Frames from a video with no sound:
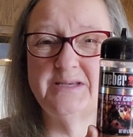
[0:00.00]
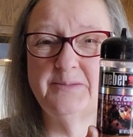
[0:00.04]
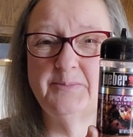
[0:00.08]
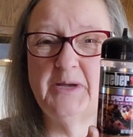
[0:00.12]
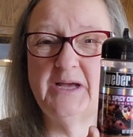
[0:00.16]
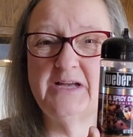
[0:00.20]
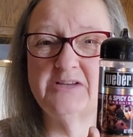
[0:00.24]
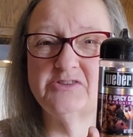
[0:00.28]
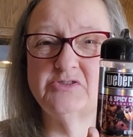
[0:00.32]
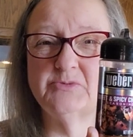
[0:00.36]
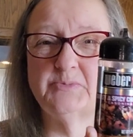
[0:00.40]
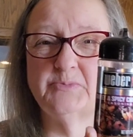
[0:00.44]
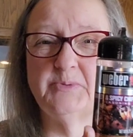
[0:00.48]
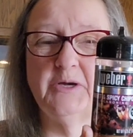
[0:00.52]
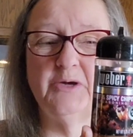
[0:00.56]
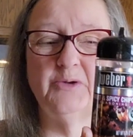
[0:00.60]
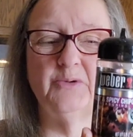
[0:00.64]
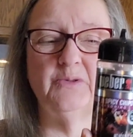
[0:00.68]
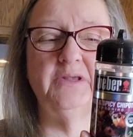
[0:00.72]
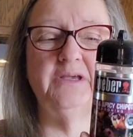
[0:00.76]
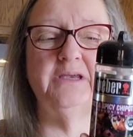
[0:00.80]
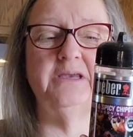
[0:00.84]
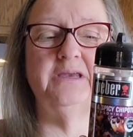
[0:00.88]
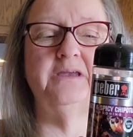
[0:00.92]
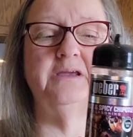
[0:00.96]
about
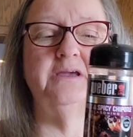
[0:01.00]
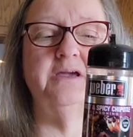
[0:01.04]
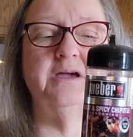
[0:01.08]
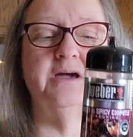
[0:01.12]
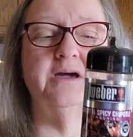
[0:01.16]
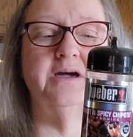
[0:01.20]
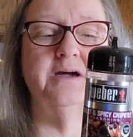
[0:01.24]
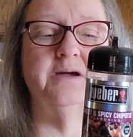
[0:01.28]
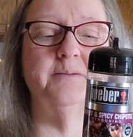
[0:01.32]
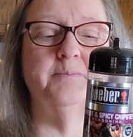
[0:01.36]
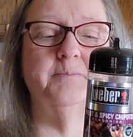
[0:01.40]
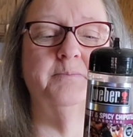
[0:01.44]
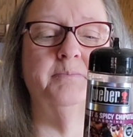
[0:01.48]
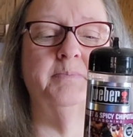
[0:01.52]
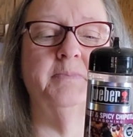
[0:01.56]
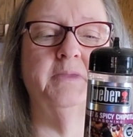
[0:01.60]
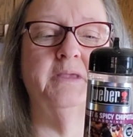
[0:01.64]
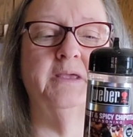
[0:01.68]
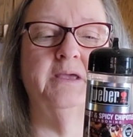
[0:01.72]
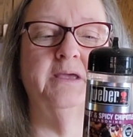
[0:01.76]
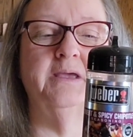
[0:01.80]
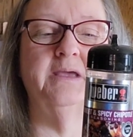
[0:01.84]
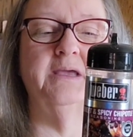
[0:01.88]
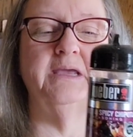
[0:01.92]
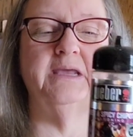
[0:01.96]
chipotle.
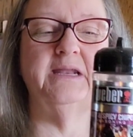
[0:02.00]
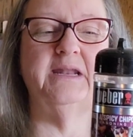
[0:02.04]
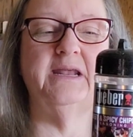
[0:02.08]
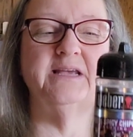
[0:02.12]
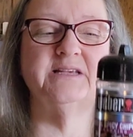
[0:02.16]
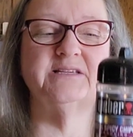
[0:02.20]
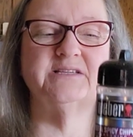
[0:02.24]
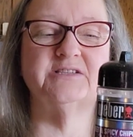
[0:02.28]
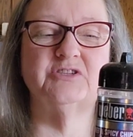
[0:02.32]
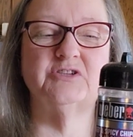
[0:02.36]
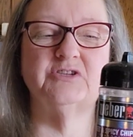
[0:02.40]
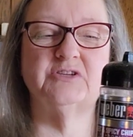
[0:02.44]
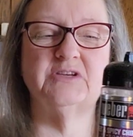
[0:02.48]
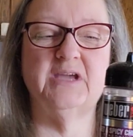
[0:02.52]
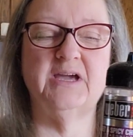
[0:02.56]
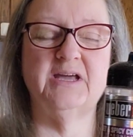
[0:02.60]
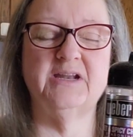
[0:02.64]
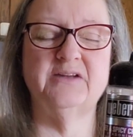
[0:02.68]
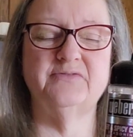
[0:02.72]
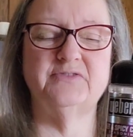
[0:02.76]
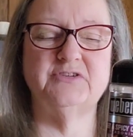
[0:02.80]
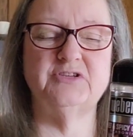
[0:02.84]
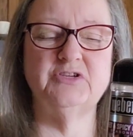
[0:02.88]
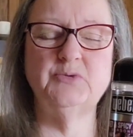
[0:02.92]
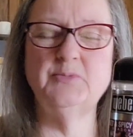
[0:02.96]
It has kind
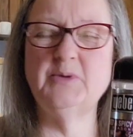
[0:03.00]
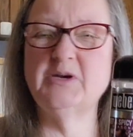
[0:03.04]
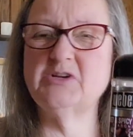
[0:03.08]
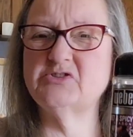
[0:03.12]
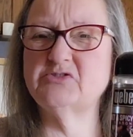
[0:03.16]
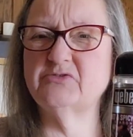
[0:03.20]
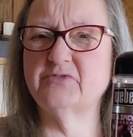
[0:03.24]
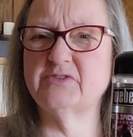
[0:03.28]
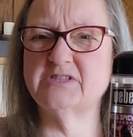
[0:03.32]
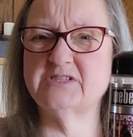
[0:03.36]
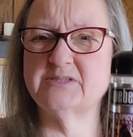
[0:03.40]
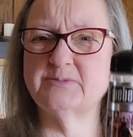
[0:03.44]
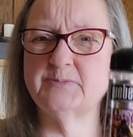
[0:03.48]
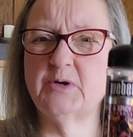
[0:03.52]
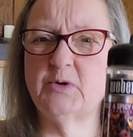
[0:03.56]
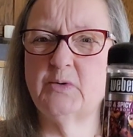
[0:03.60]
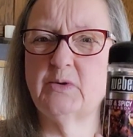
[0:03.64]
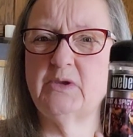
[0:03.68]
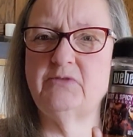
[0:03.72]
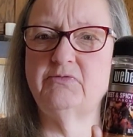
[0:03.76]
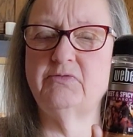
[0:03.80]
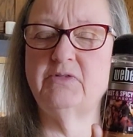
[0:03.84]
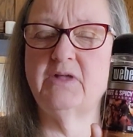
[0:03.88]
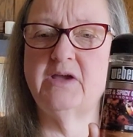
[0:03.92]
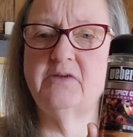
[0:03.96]
of too much of a
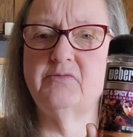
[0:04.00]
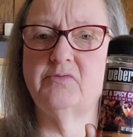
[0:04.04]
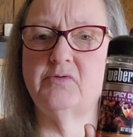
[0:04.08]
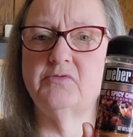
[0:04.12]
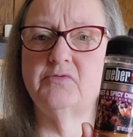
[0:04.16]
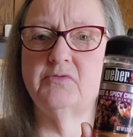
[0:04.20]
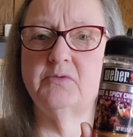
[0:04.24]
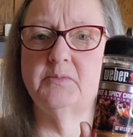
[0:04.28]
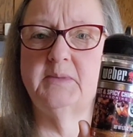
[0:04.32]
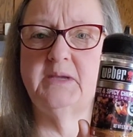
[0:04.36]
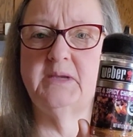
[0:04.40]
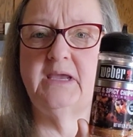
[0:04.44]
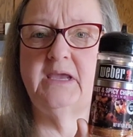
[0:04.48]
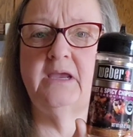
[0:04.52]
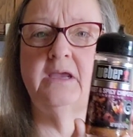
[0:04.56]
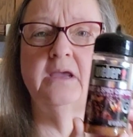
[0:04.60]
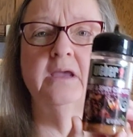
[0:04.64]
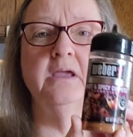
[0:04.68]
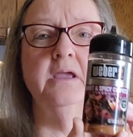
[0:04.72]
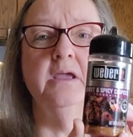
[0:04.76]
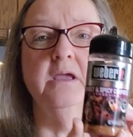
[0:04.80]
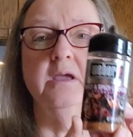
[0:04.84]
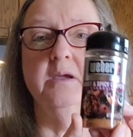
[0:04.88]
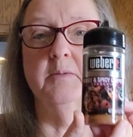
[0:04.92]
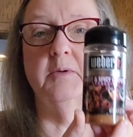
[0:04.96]
smoky flavor for me,
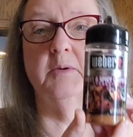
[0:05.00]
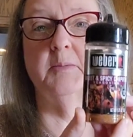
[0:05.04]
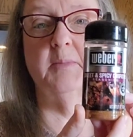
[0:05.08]
but